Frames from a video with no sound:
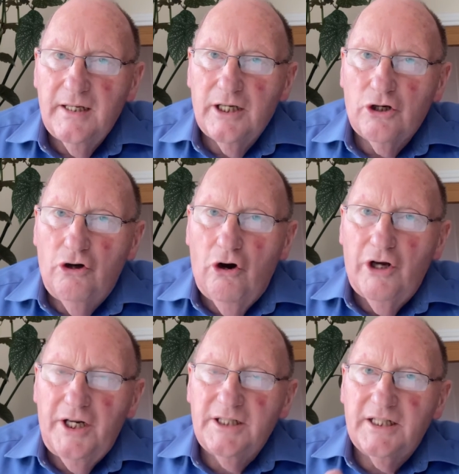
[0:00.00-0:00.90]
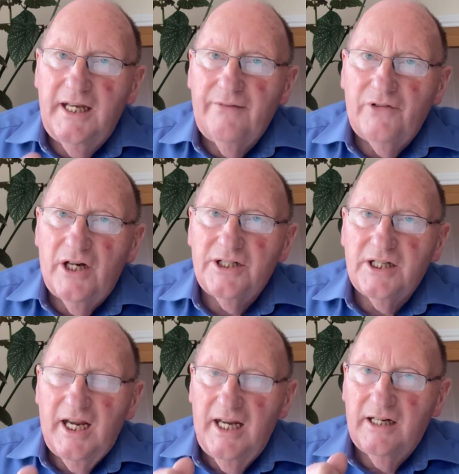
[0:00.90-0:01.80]
that God has given
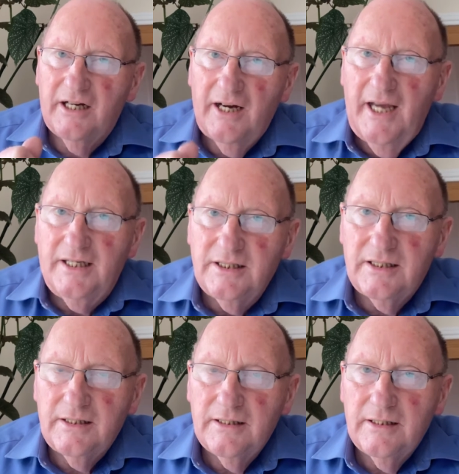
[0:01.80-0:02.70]
us in Christ.